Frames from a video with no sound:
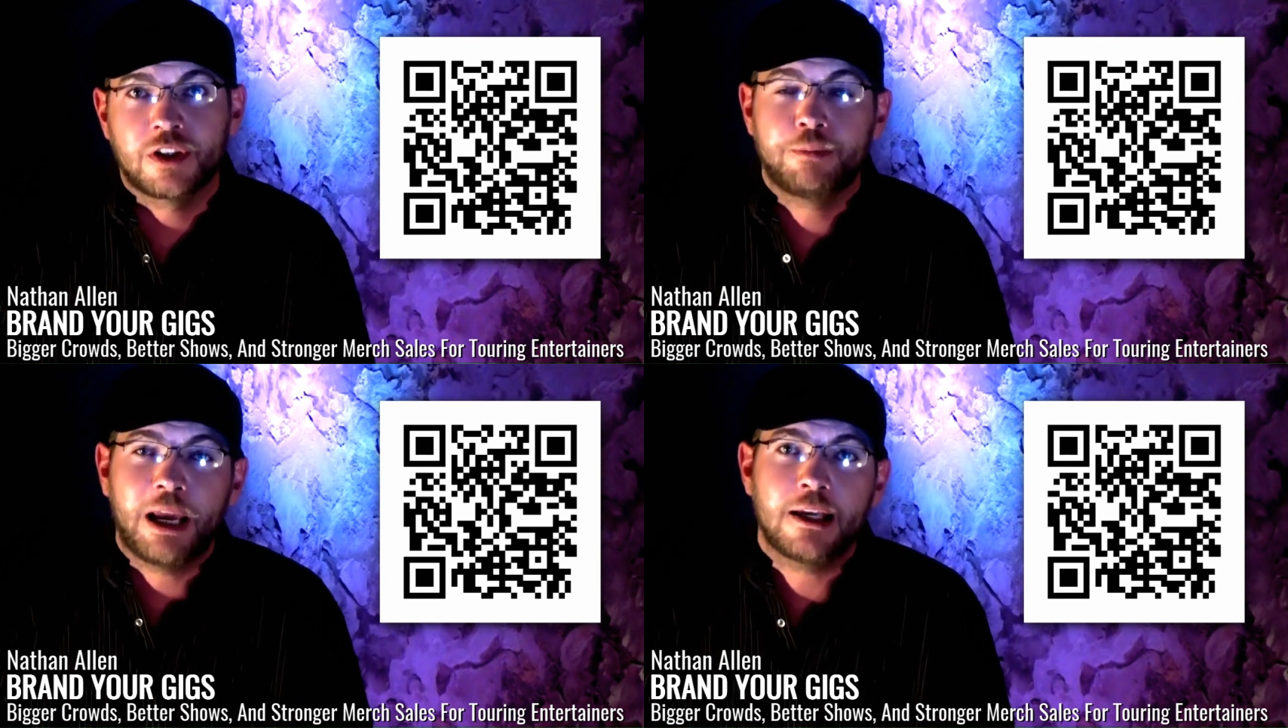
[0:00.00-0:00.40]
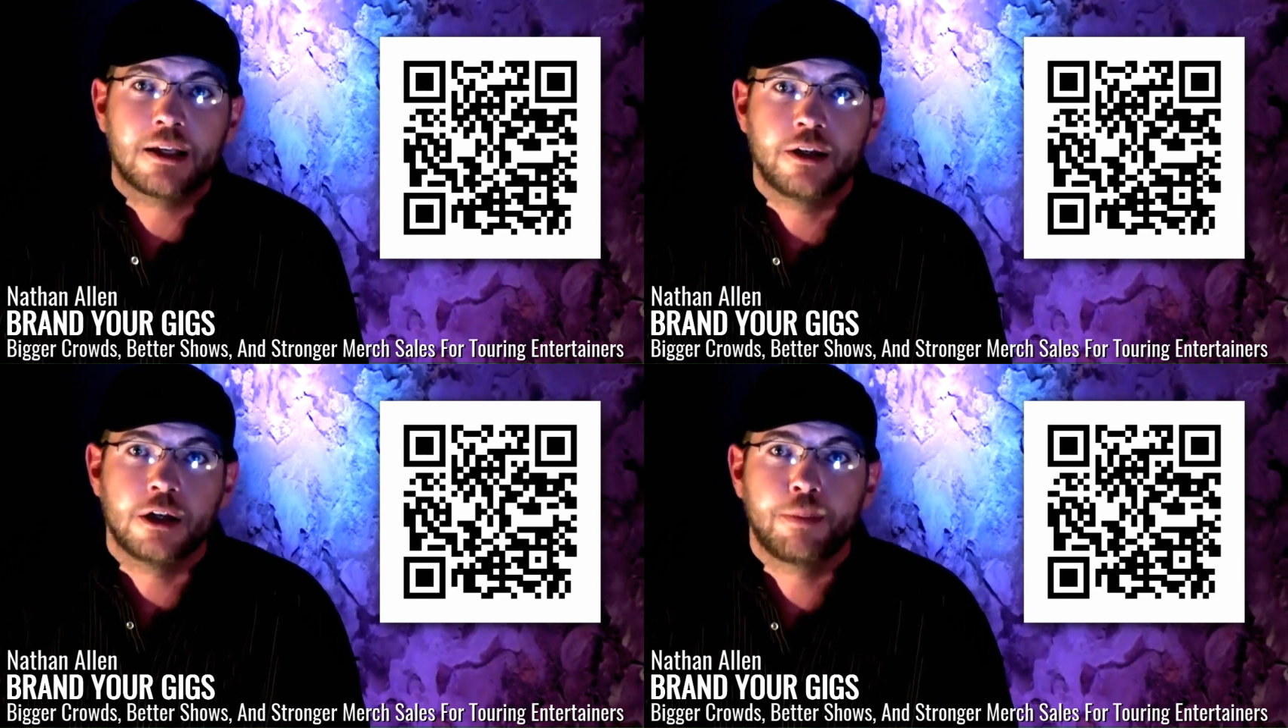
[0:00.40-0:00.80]

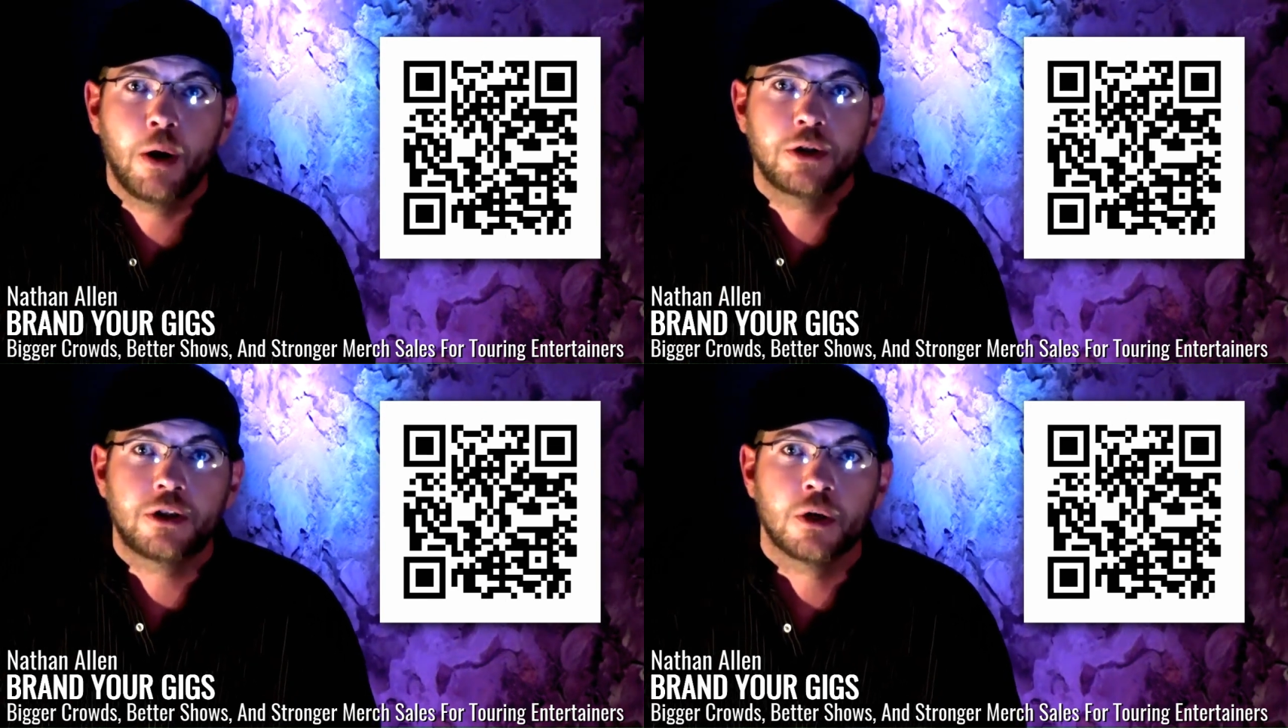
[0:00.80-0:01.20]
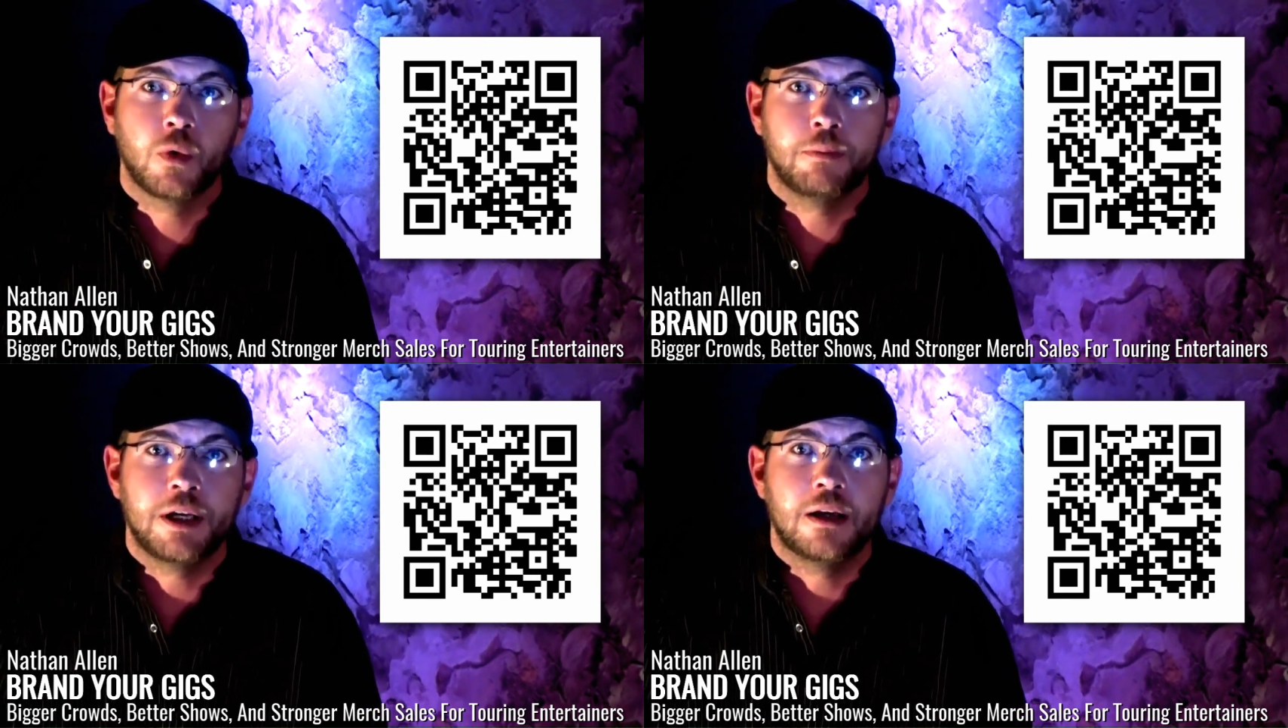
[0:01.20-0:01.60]
space on your poster
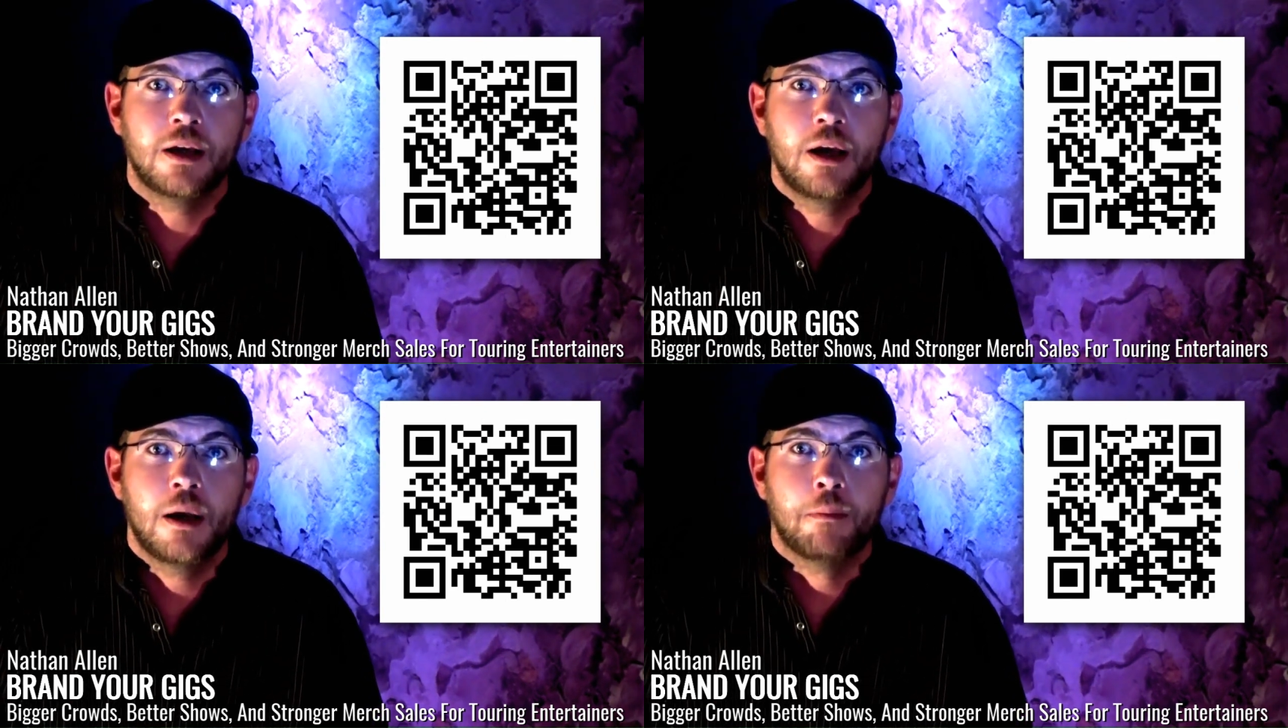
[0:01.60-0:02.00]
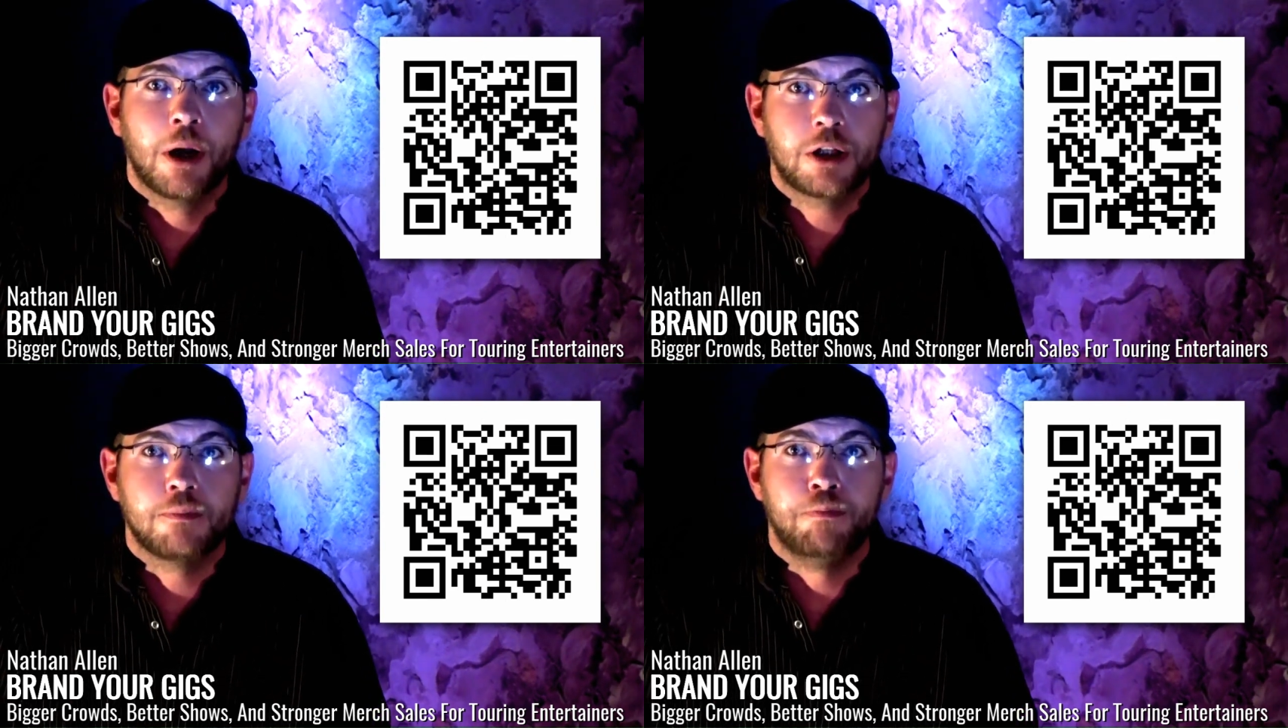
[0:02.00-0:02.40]
would be
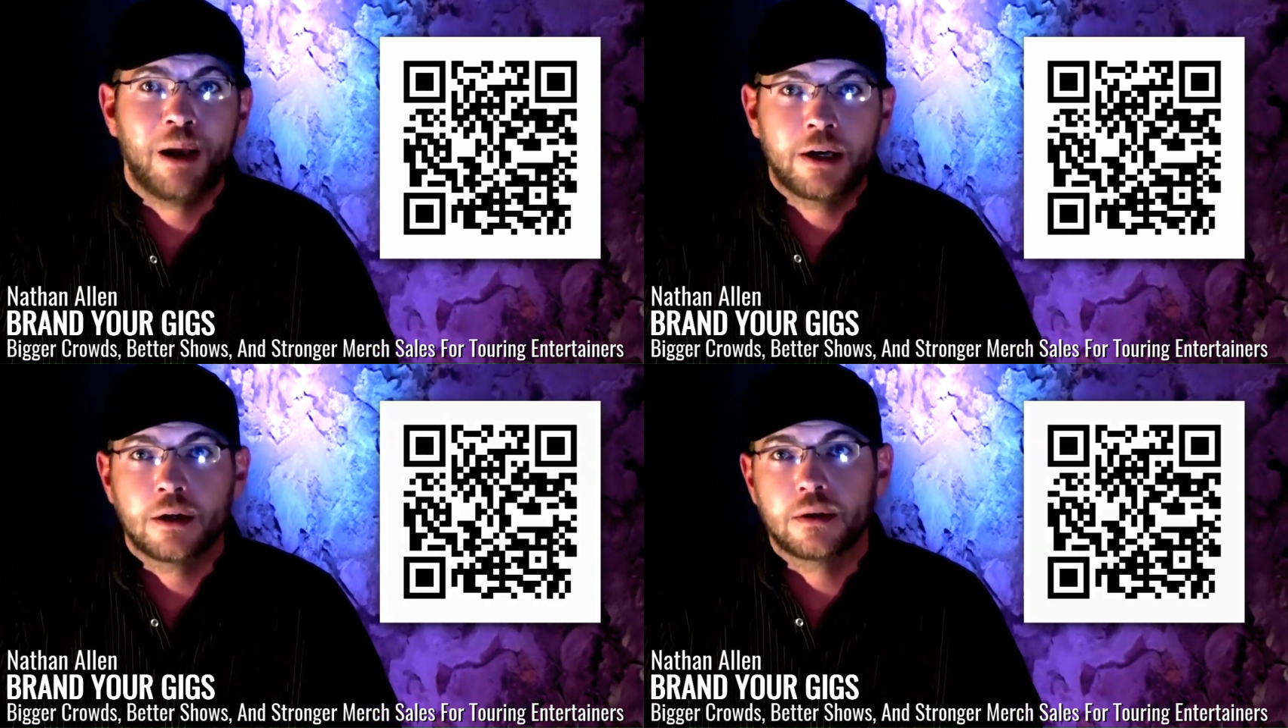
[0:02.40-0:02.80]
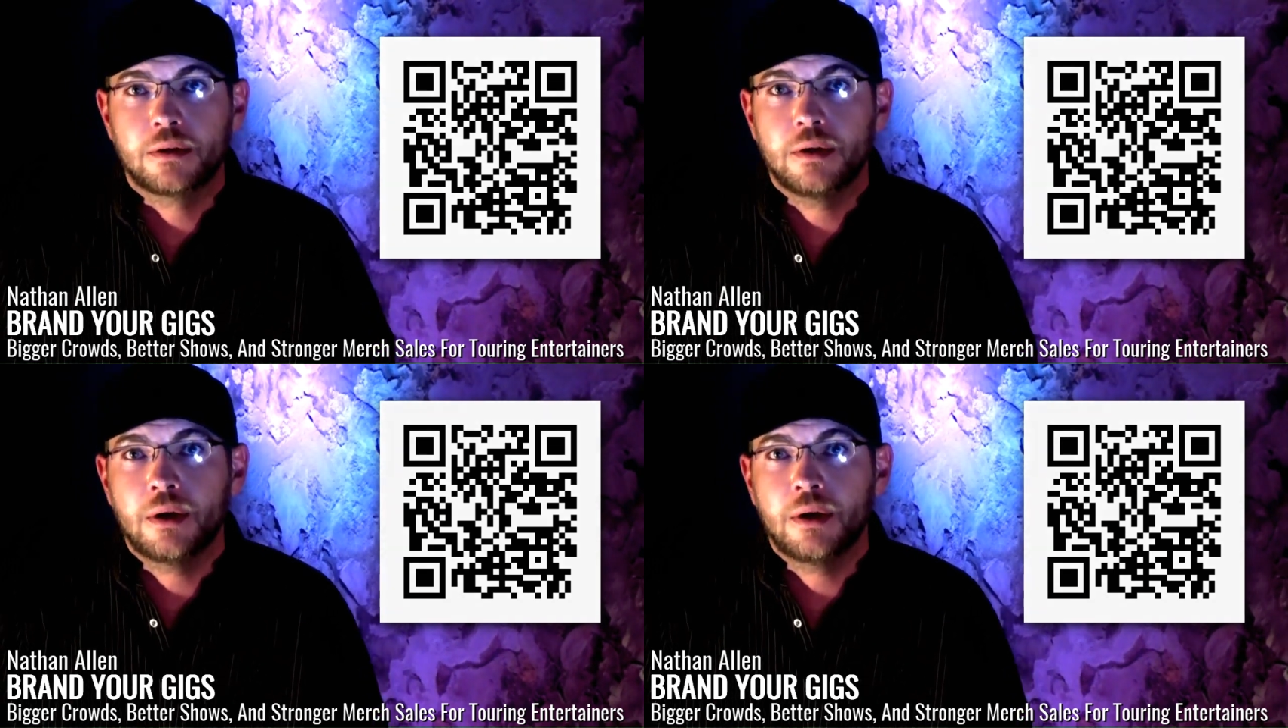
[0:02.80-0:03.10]
much better